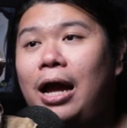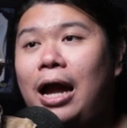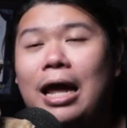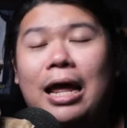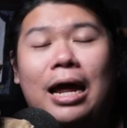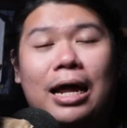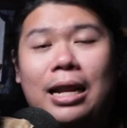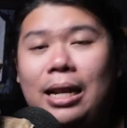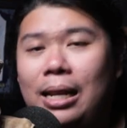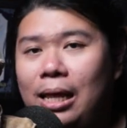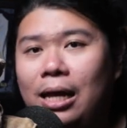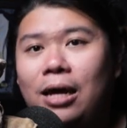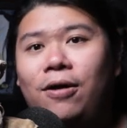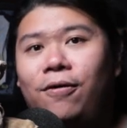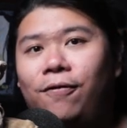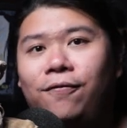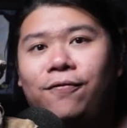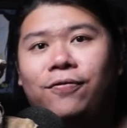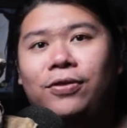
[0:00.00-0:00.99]
I
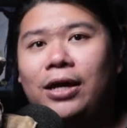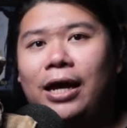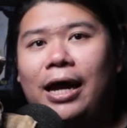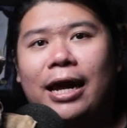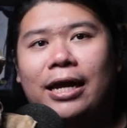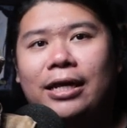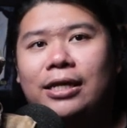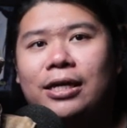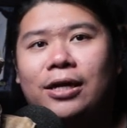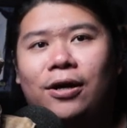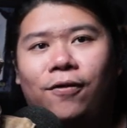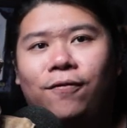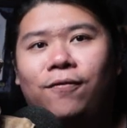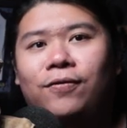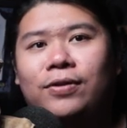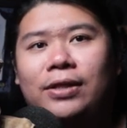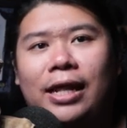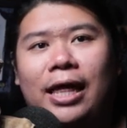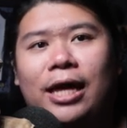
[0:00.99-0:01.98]
love the idea
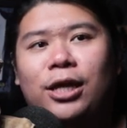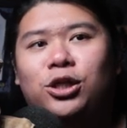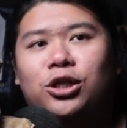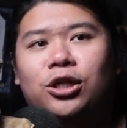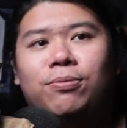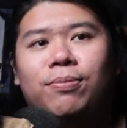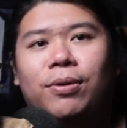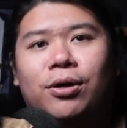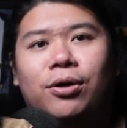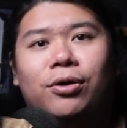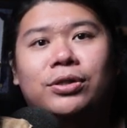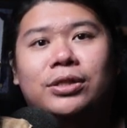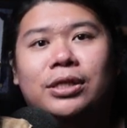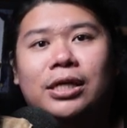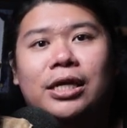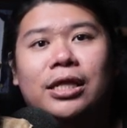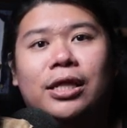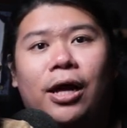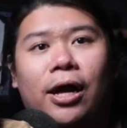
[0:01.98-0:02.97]
of Legend,
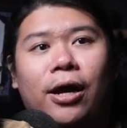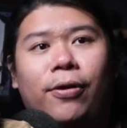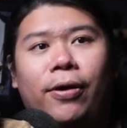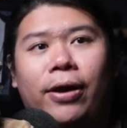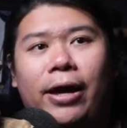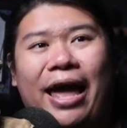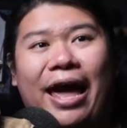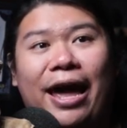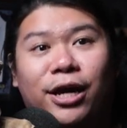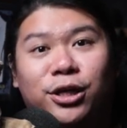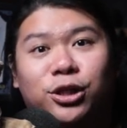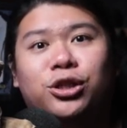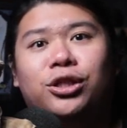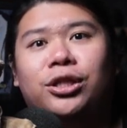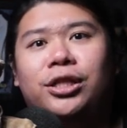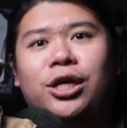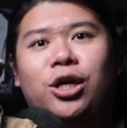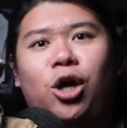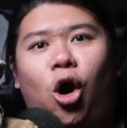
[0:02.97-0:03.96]
because it
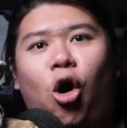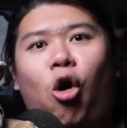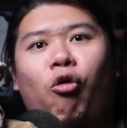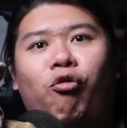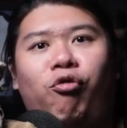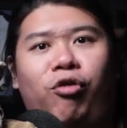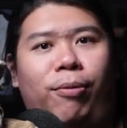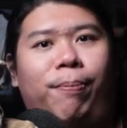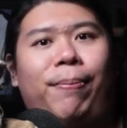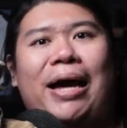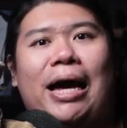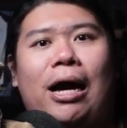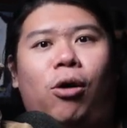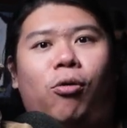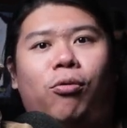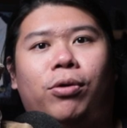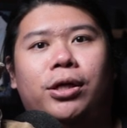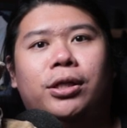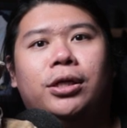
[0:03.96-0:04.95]
actually
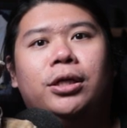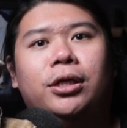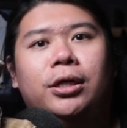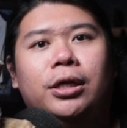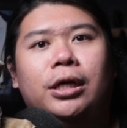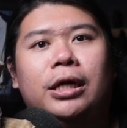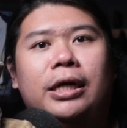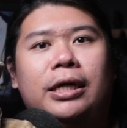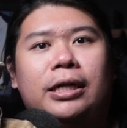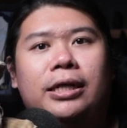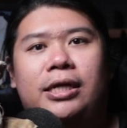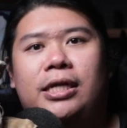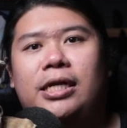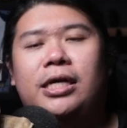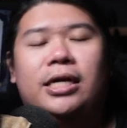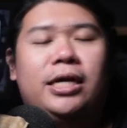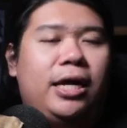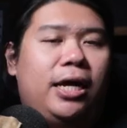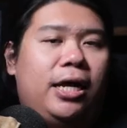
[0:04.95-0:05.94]
overpowered
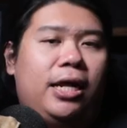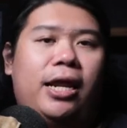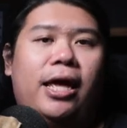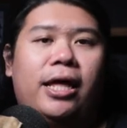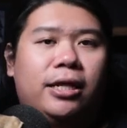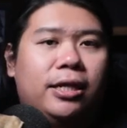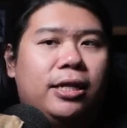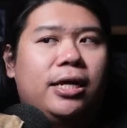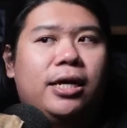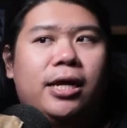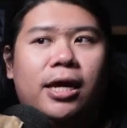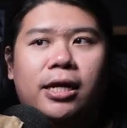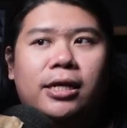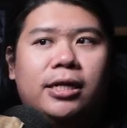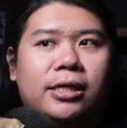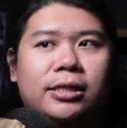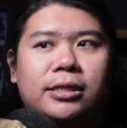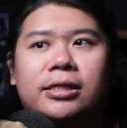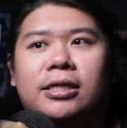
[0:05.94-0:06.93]
Decade and
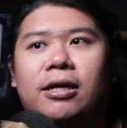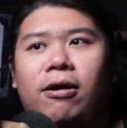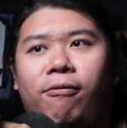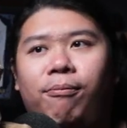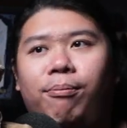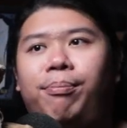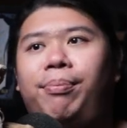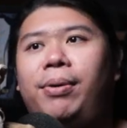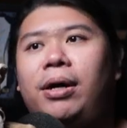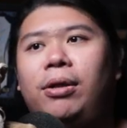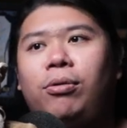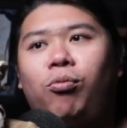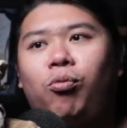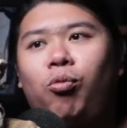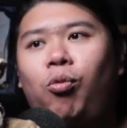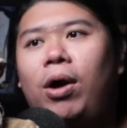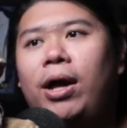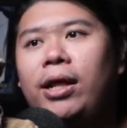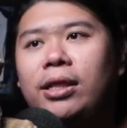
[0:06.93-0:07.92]
D.N itself. But
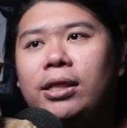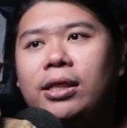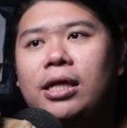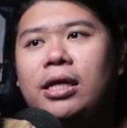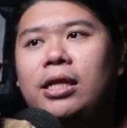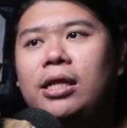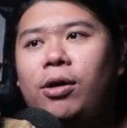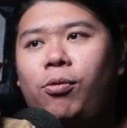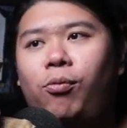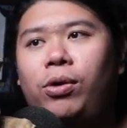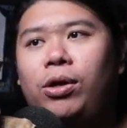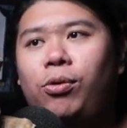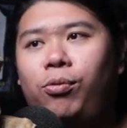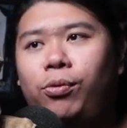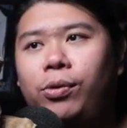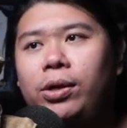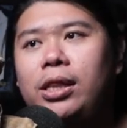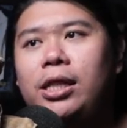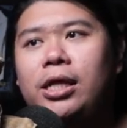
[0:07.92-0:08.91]
one thing that we
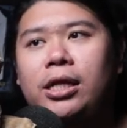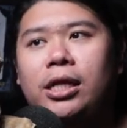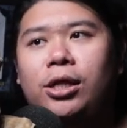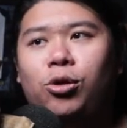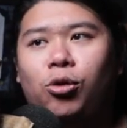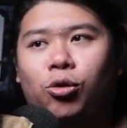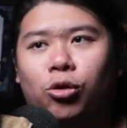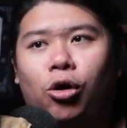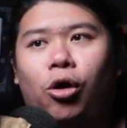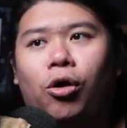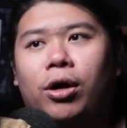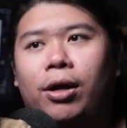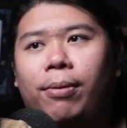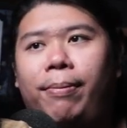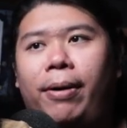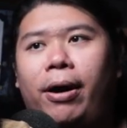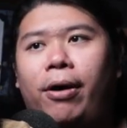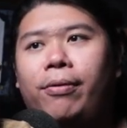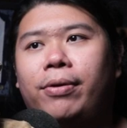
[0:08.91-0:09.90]
really need to talk
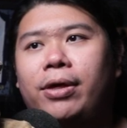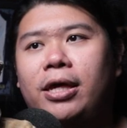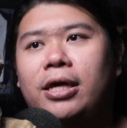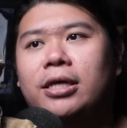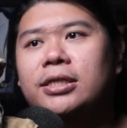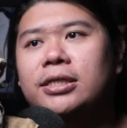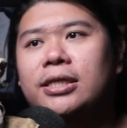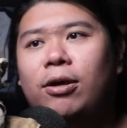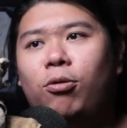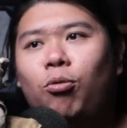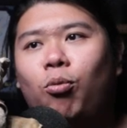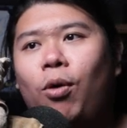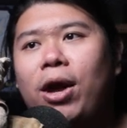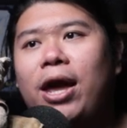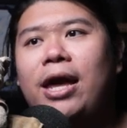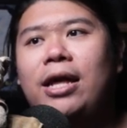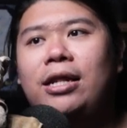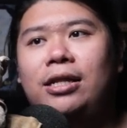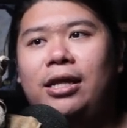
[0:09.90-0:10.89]
about is
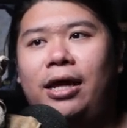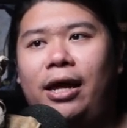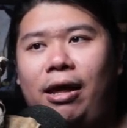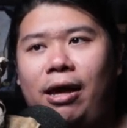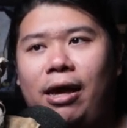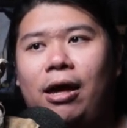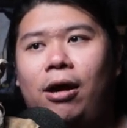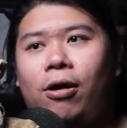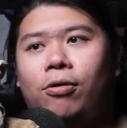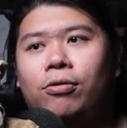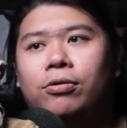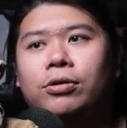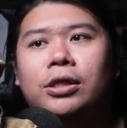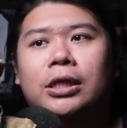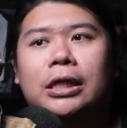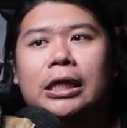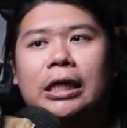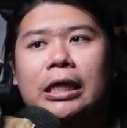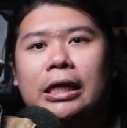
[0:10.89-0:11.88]
where the hell
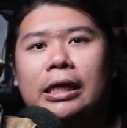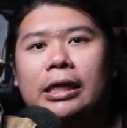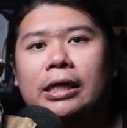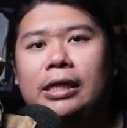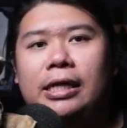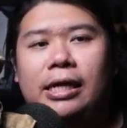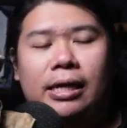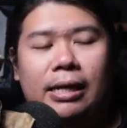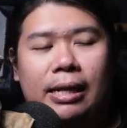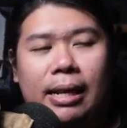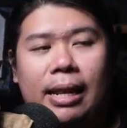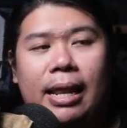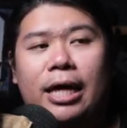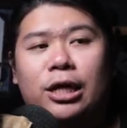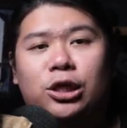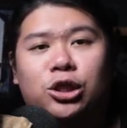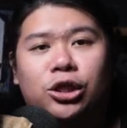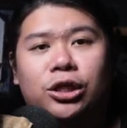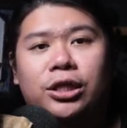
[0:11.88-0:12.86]
did
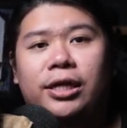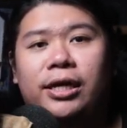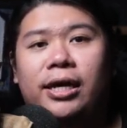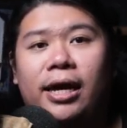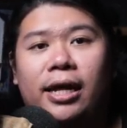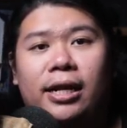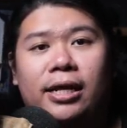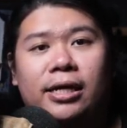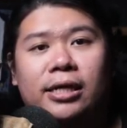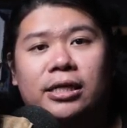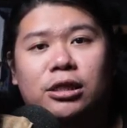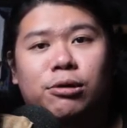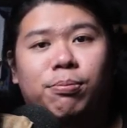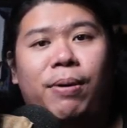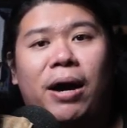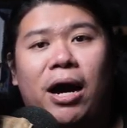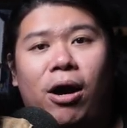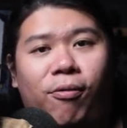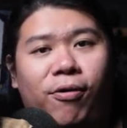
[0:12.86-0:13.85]
Legend get his
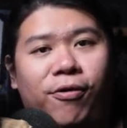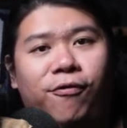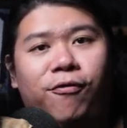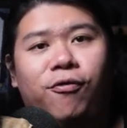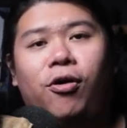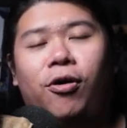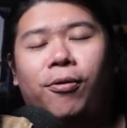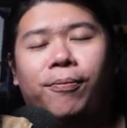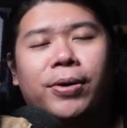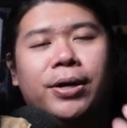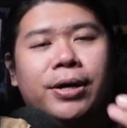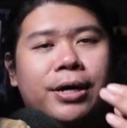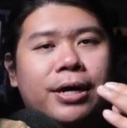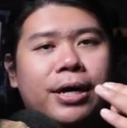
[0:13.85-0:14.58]
power from?